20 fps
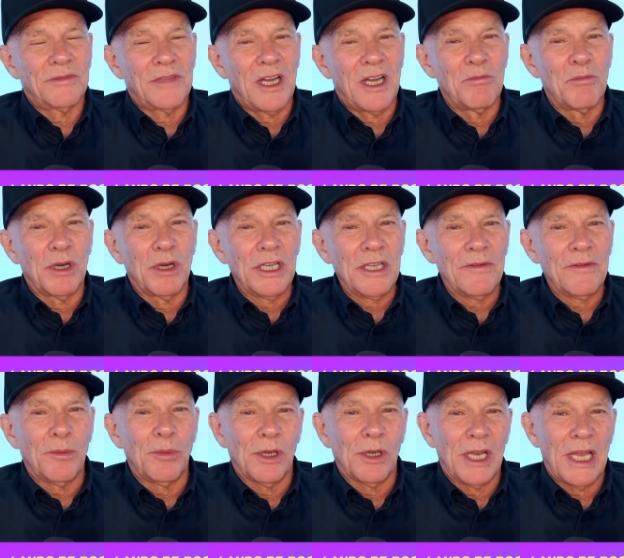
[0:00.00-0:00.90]

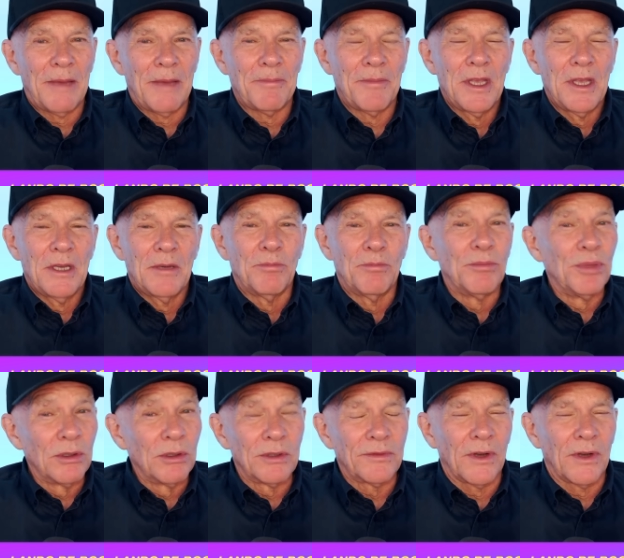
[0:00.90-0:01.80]
Unbelievable lap,
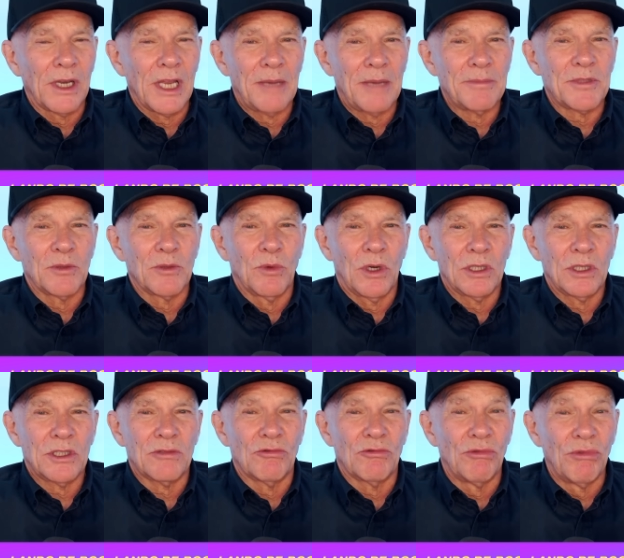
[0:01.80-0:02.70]
beautiful lap to
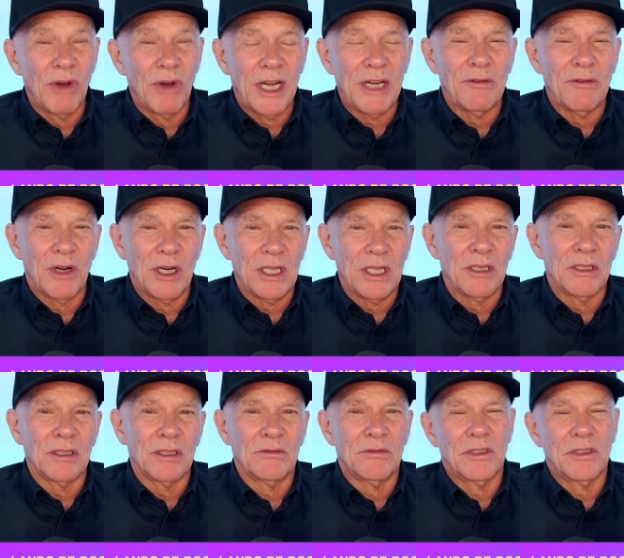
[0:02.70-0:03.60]
watch. Really, really
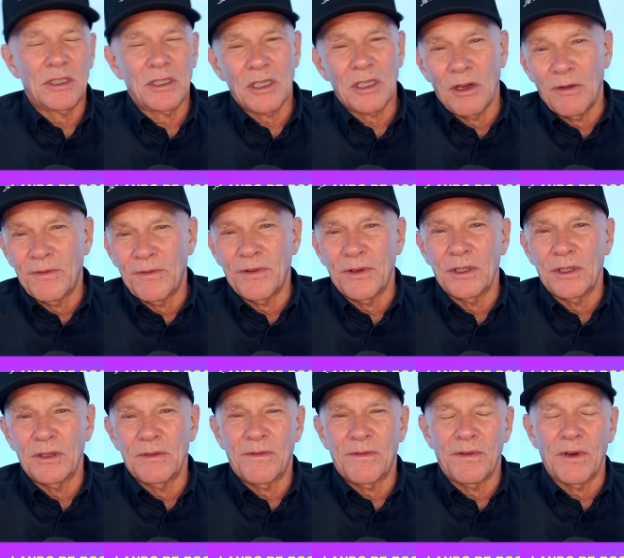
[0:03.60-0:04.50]
good,
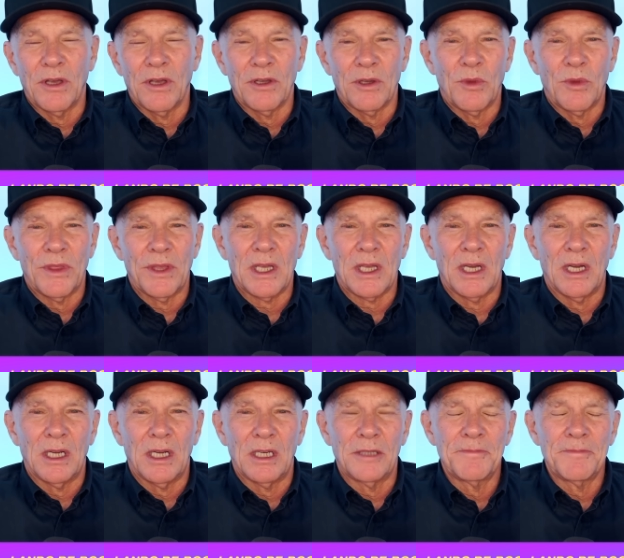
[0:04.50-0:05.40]
confident, flowing with the
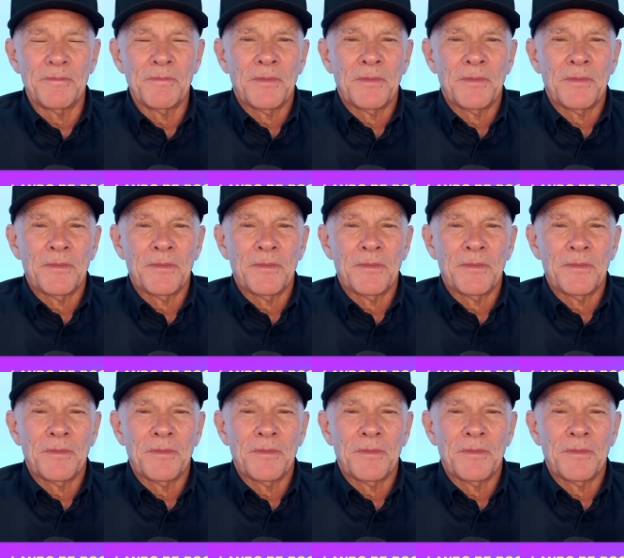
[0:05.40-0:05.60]
car.